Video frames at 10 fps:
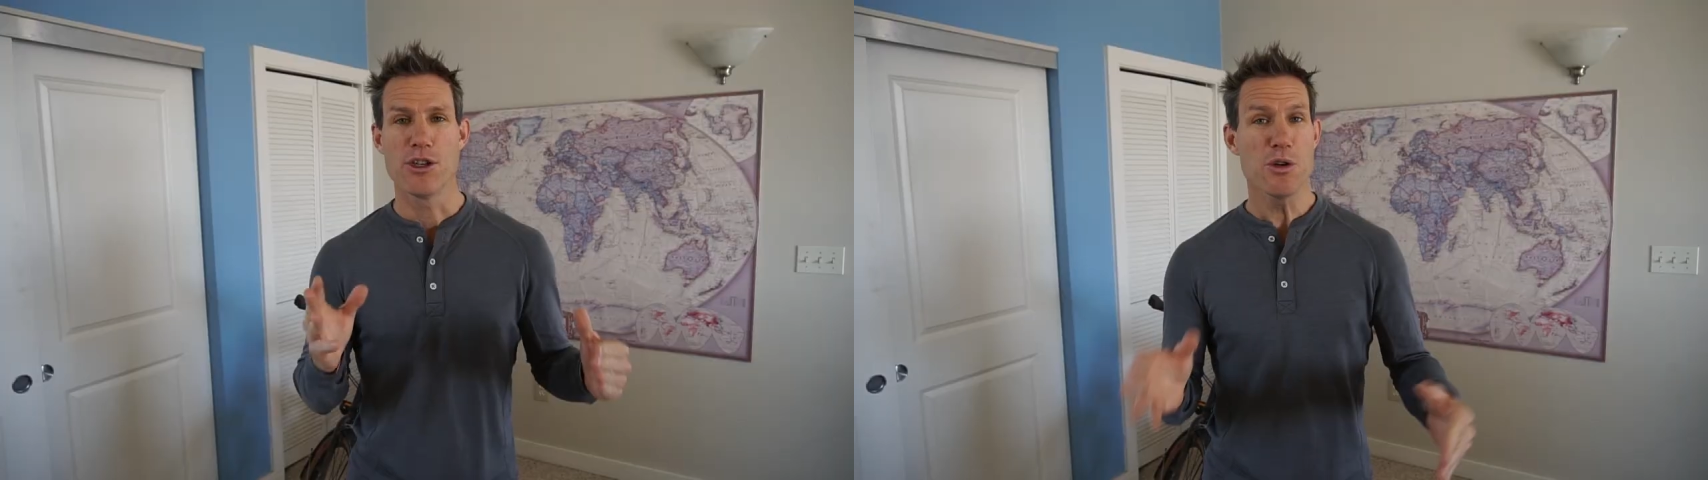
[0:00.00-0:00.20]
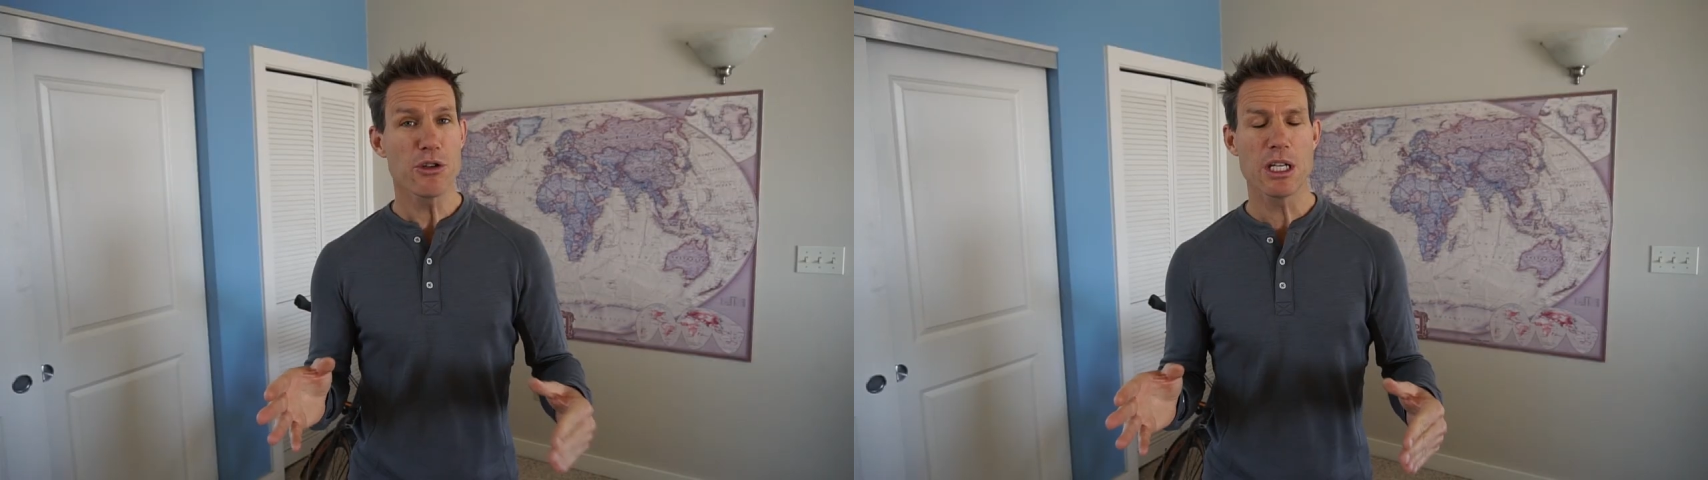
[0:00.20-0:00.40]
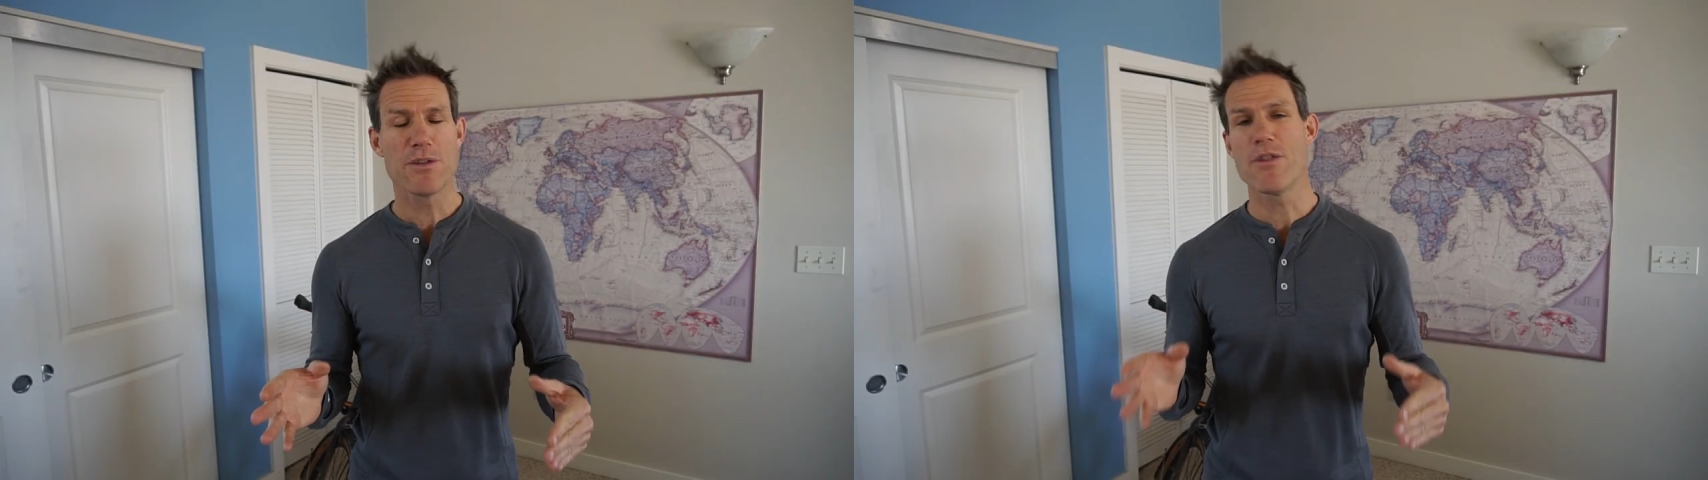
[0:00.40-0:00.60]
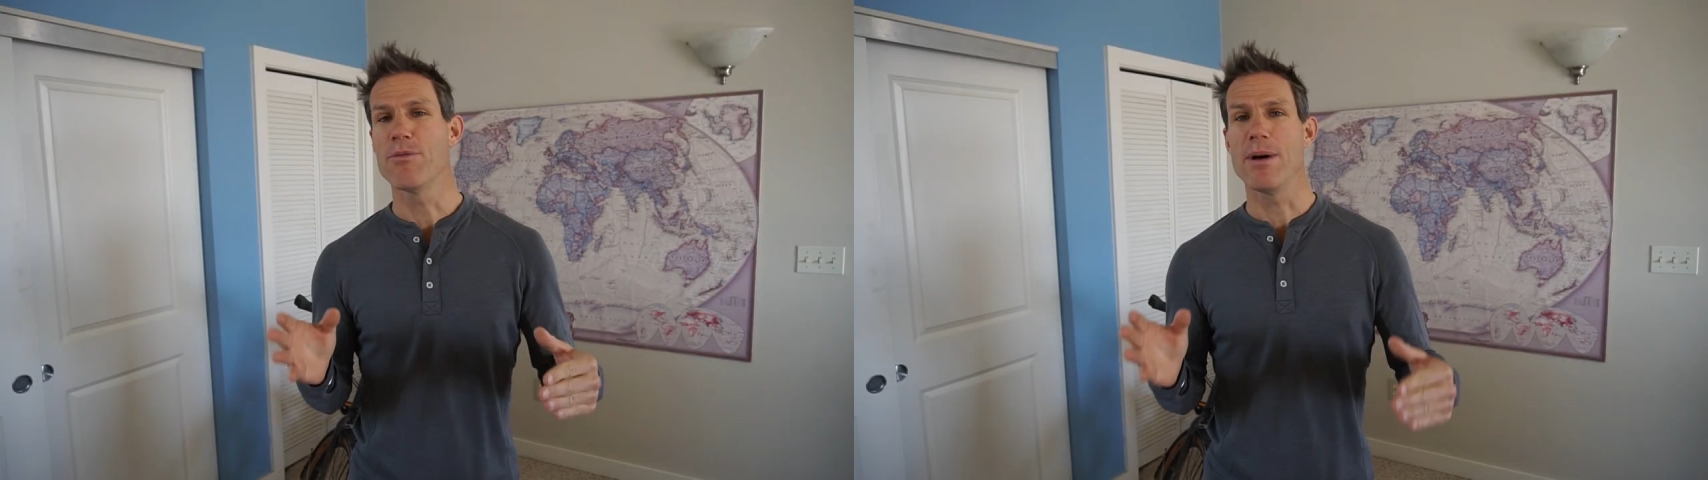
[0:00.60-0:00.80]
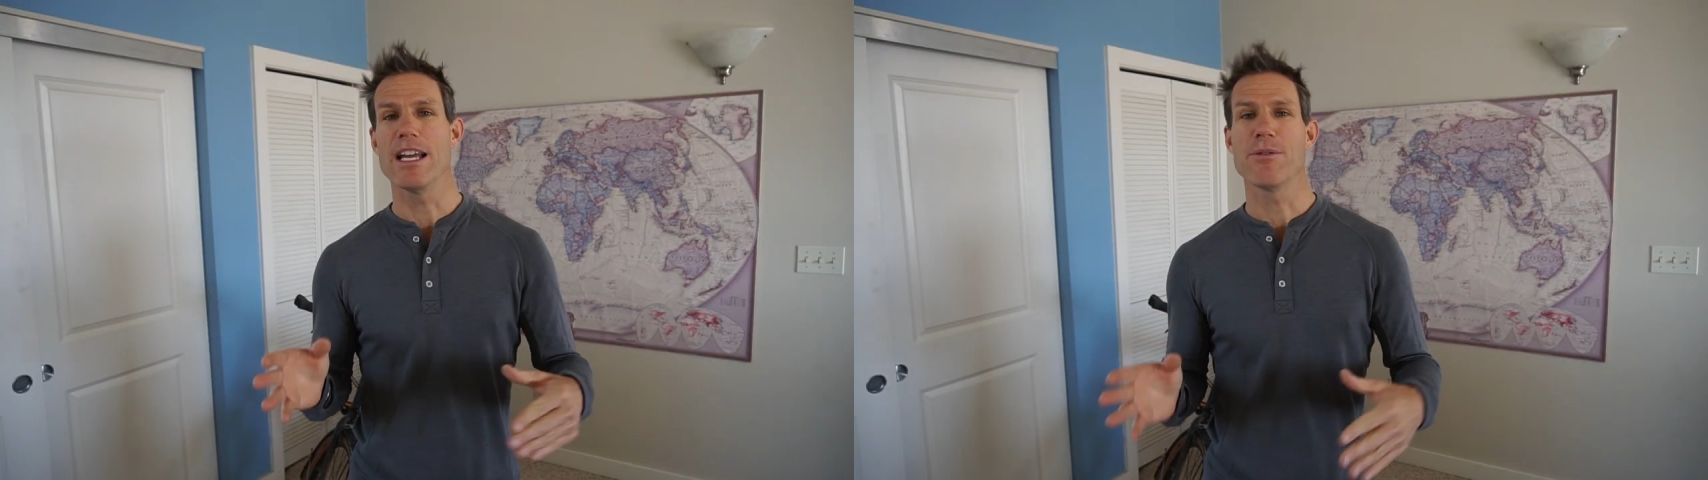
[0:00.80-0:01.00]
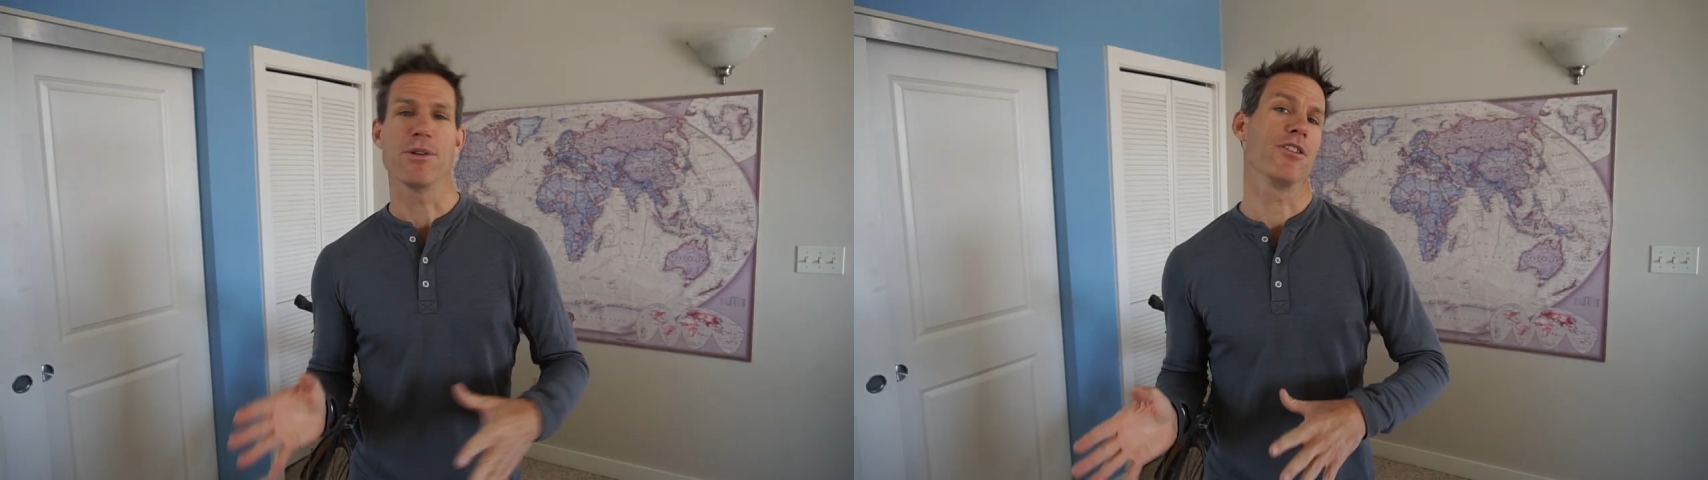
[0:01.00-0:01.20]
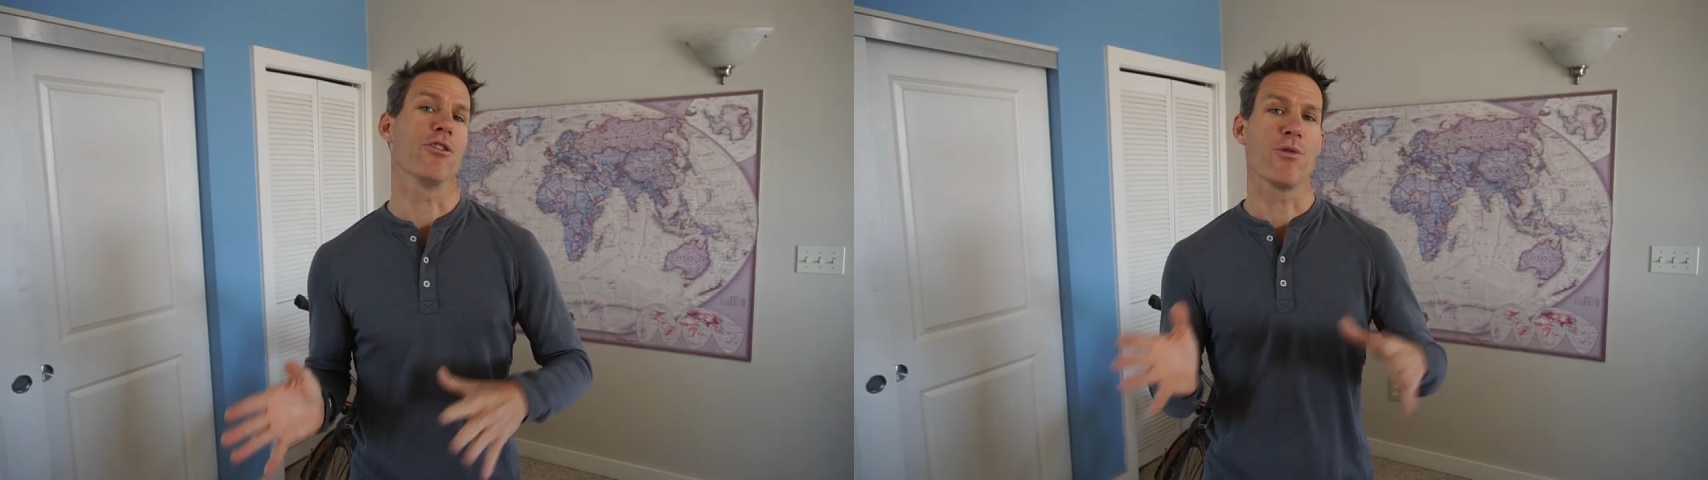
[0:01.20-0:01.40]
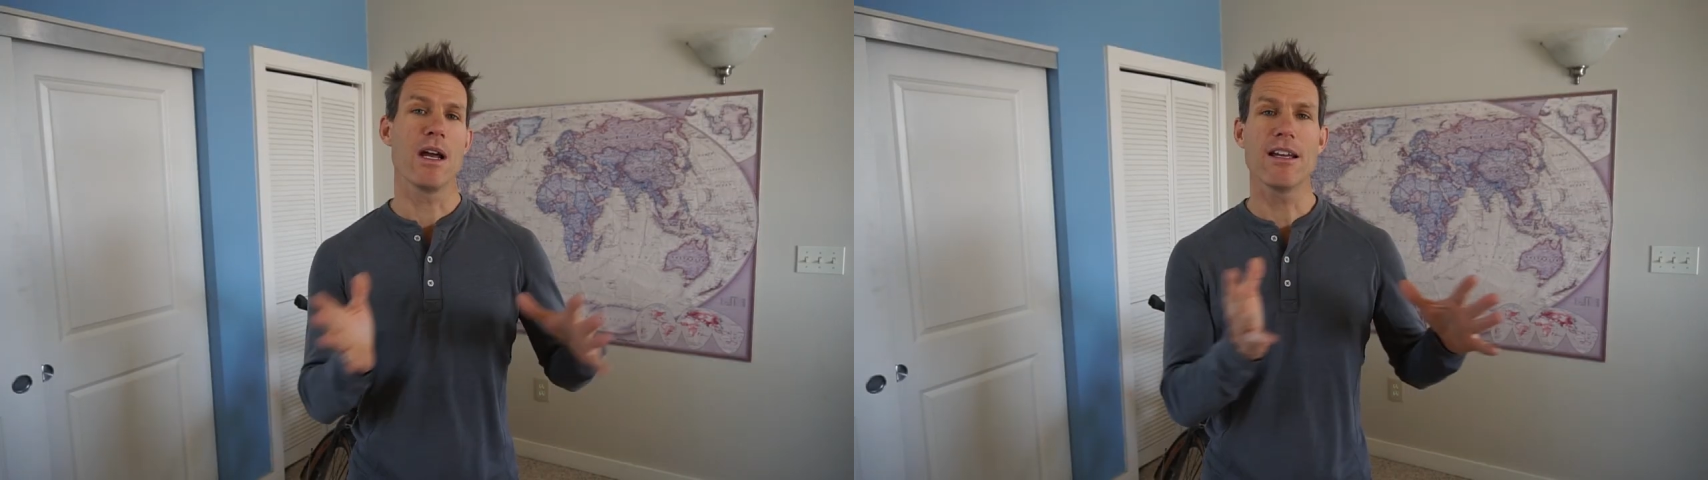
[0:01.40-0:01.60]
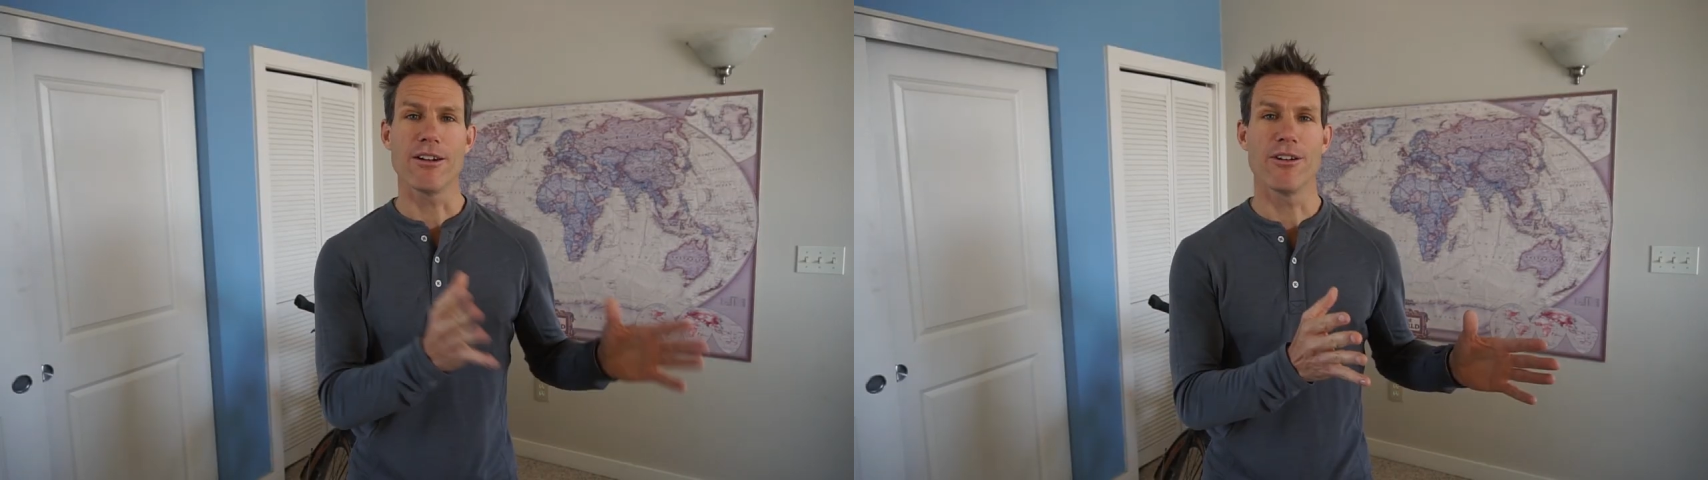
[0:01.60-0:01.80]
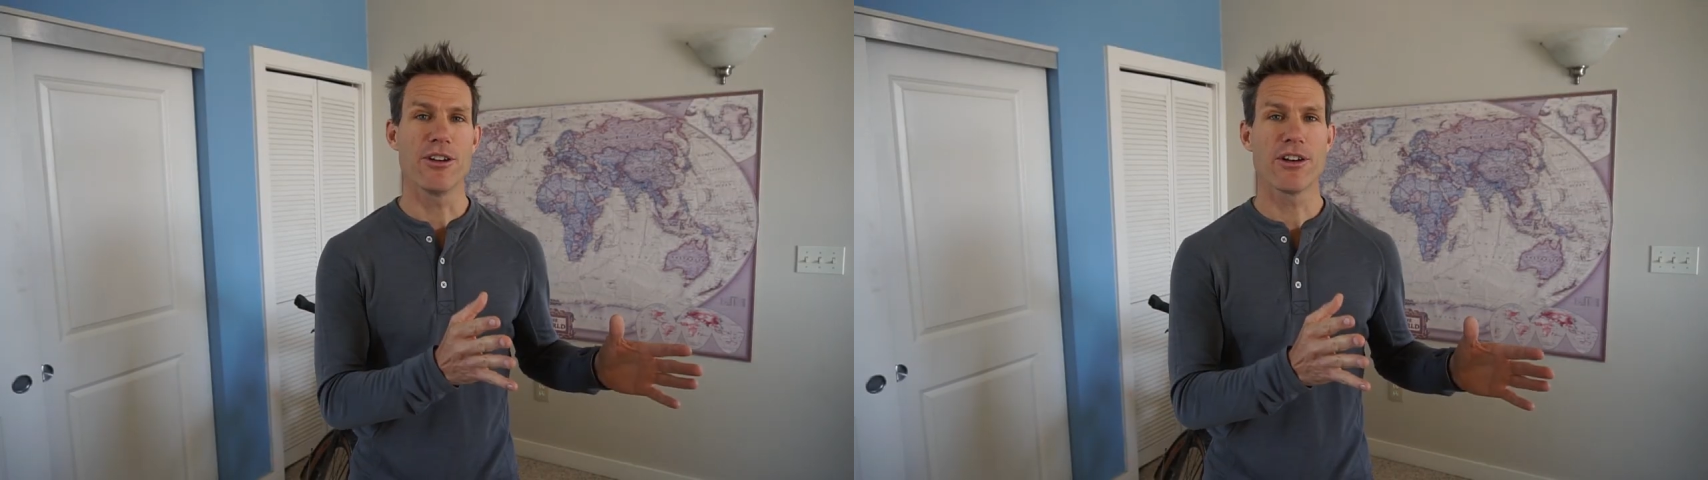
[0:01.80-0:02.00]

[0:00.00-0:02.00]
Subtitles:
Usually if you have a bike with a derailleur,